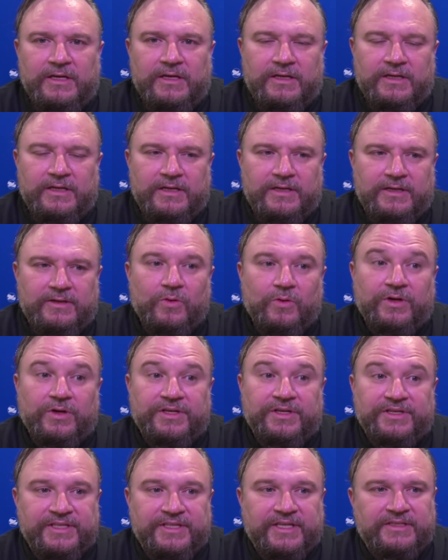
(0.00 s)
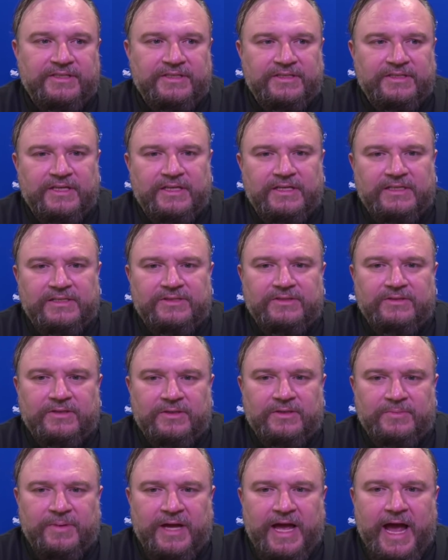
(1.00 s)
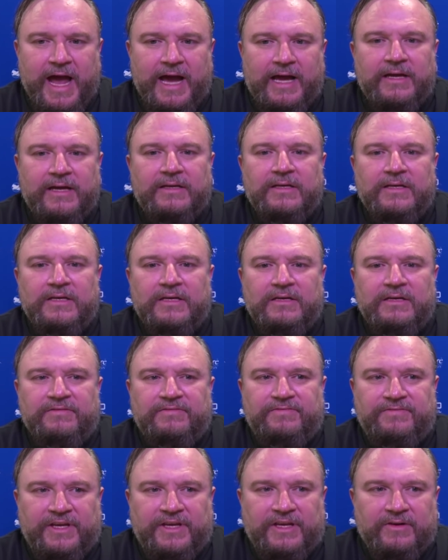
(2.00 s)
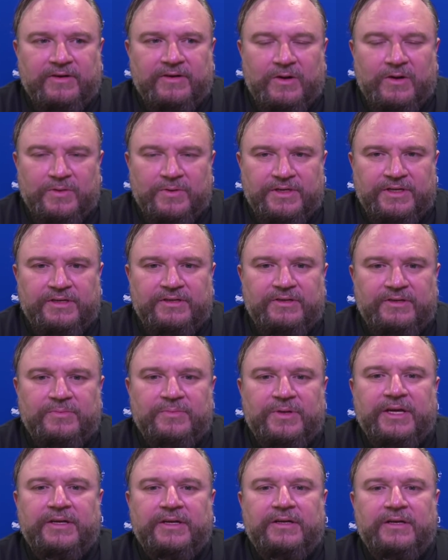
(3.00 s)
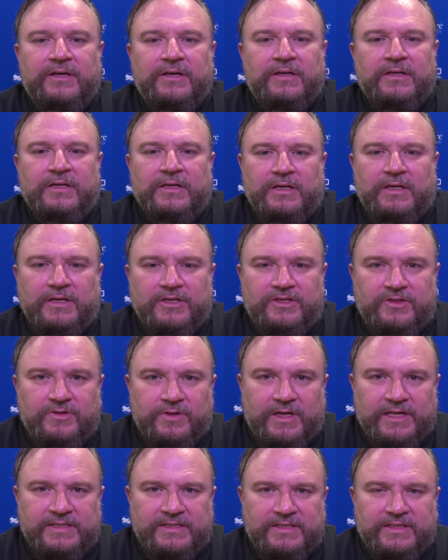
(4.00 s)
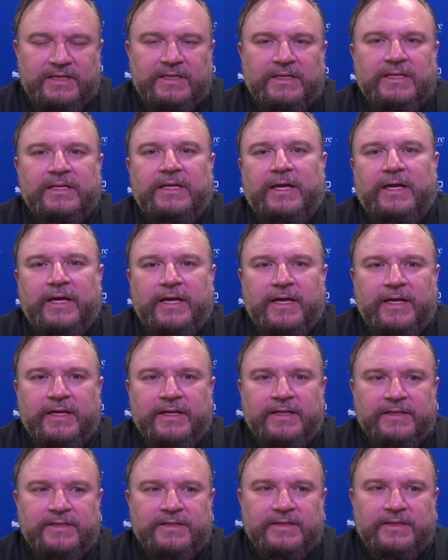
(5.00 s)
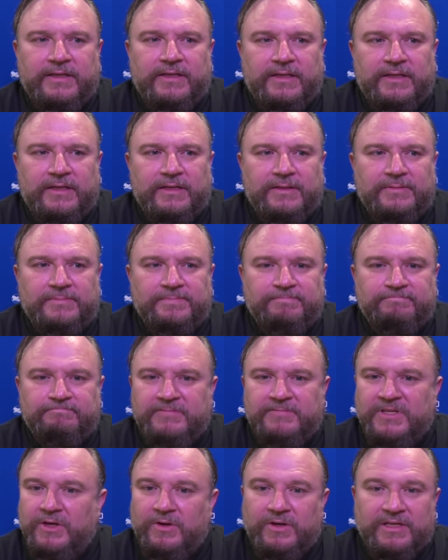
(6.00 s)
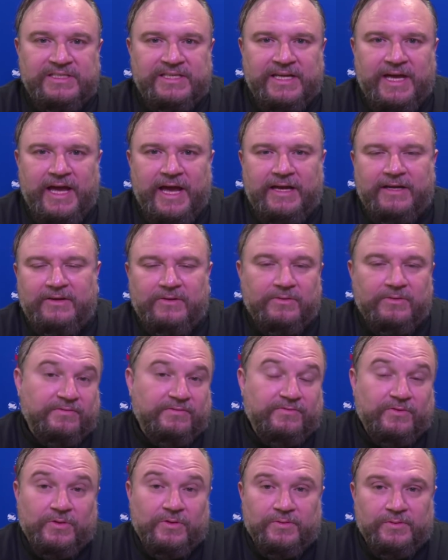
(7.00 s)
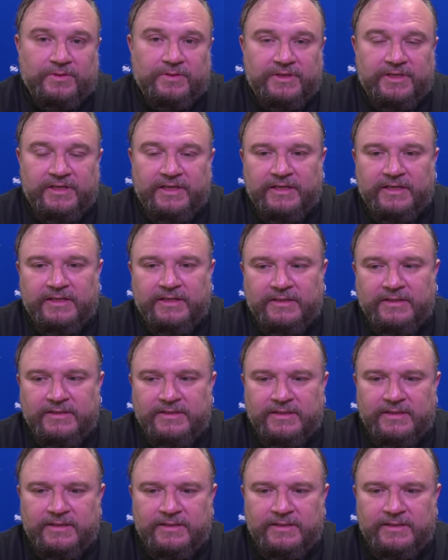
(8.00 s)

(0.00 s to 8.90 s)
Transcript: organization does: look back, figure out what you can do better, address it, and you know, attack going forward. And